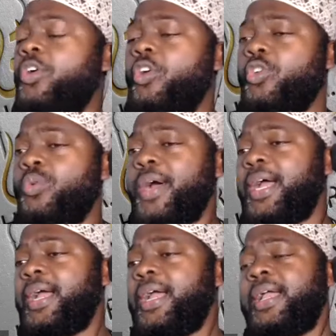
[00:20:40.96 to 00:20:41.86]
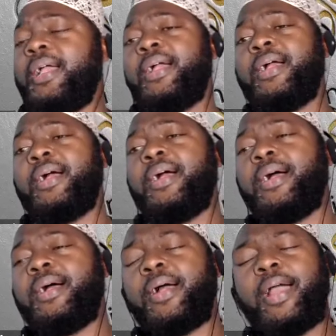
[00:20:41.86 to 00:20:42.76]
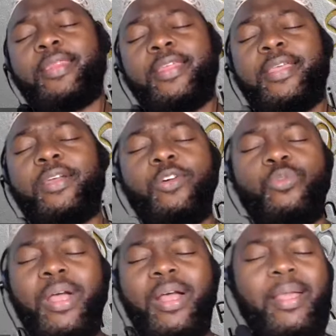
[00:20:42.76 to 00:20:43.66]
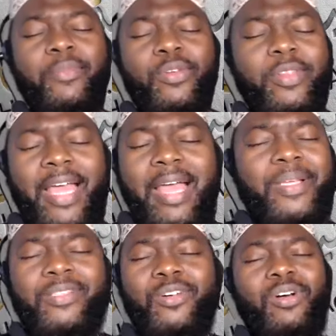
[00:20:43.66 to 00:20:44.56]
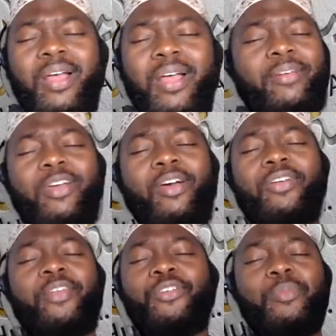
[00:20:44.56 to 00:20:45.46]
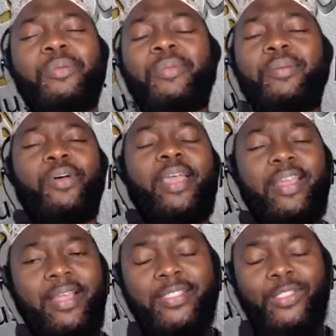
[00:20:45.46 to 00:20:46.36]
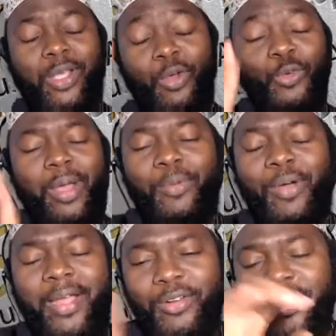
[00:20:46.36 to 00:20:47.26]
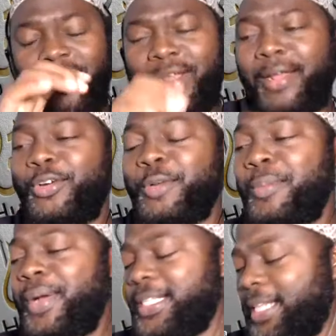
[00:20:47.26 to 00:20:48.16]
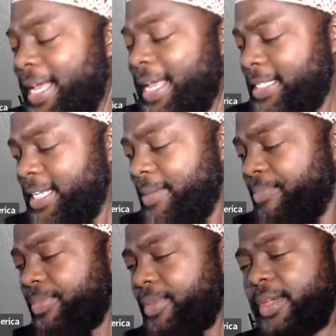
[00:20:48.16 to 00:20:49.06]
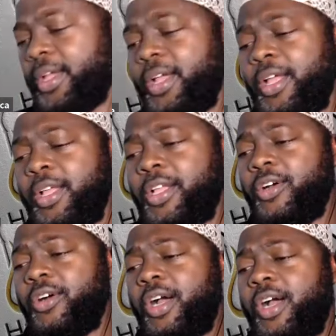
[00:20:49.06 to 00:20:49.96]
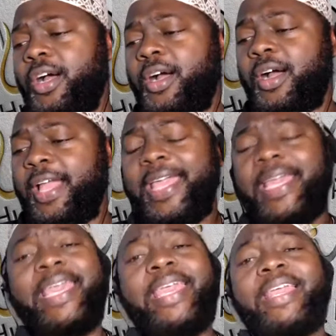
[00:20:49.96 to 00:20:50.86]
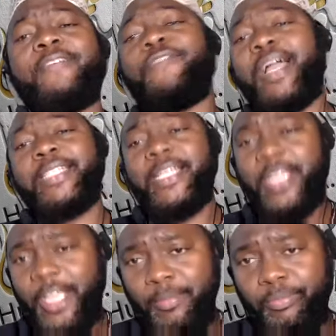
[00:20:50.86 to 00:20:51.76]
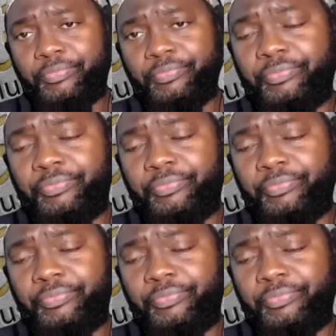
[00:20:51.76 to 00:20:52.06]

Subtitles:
Urwa, I think Urwa ibn Thabit, or I don't remember, but it's Urwa, but I don't remember his last name. You know, the king invited him